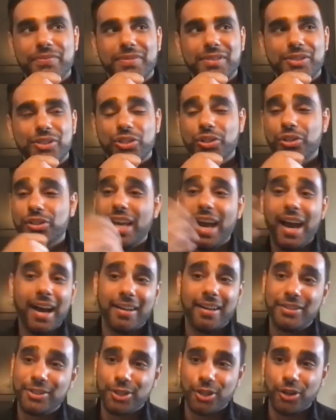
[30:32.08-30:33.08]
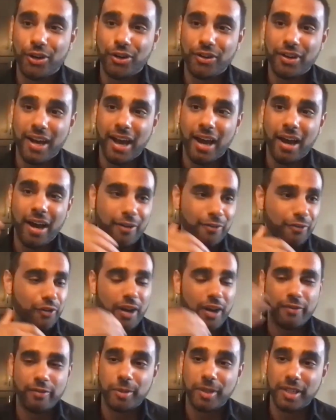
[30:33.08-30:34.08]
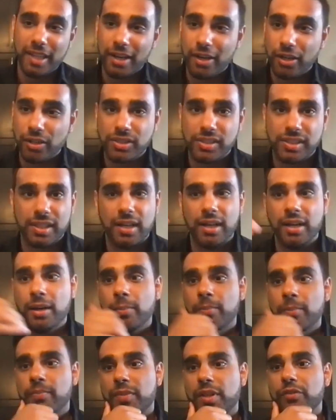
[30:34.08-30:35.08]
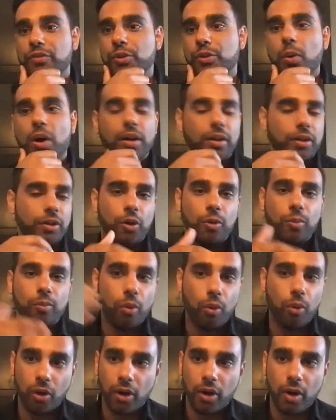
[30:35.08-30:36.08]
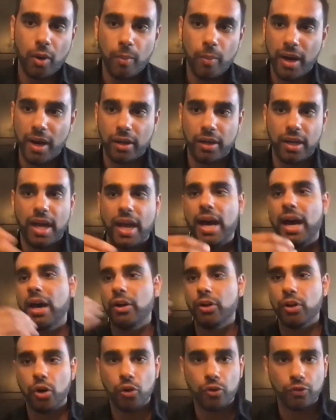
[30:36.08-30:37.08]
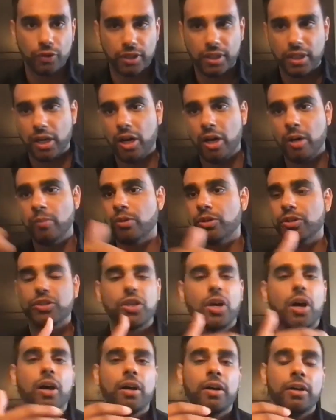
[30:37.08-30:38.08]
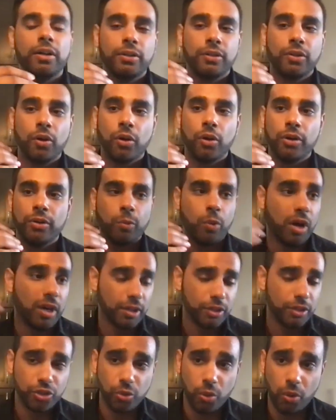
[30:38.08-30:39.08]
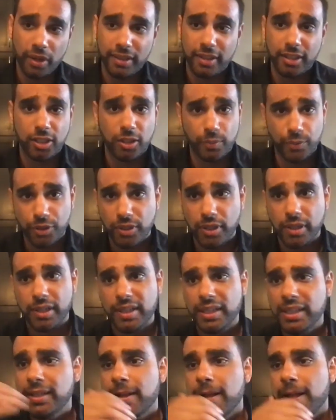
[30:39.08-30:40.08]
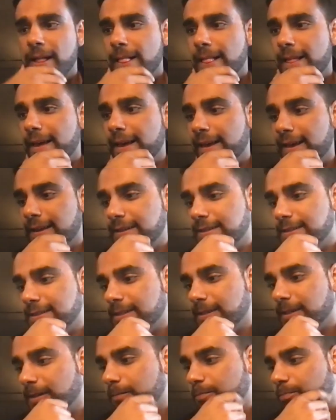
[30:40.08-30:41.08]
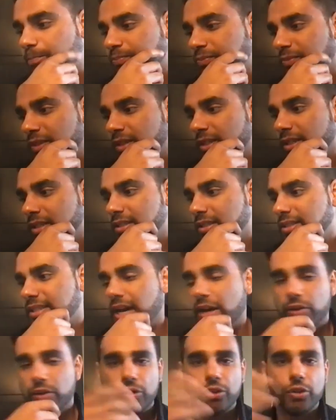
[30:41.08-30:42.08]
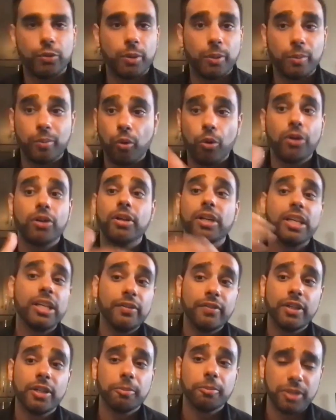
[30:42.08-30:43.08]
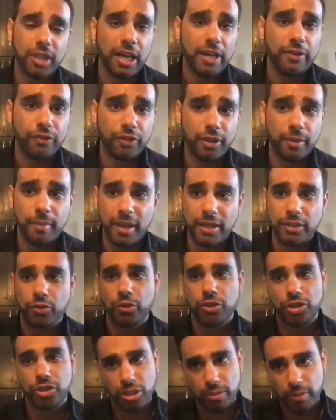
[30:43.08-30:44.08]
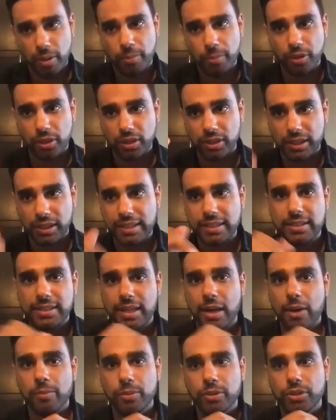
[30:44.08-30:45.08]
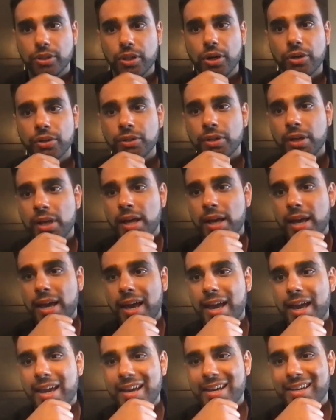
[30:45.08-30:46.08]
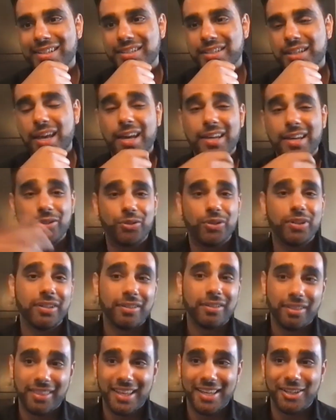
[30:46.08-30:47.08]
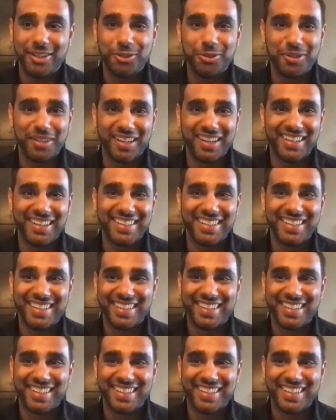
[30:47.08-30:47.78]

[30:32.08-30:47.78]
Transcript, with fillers: So for everybody else, if you want to know more about how to overcome or want to join the community and download the report or even apply for the mentorship, I'll put a link down below. And Azra, thank you again.